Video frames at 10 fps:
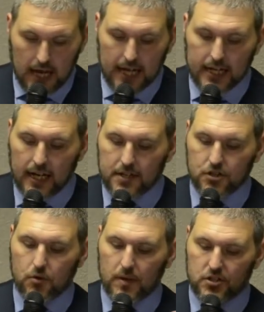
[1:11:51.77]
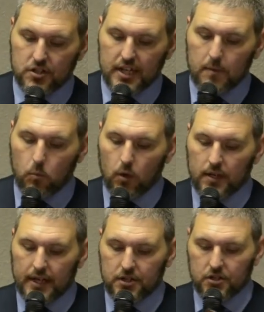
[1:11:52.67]
Hey, can I ask you a question? Name
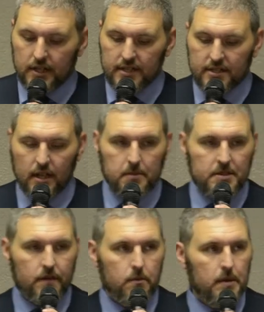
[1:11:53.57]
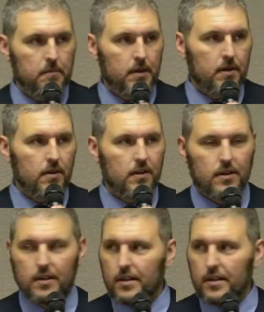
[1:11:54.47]
one nation Islam has ever made better.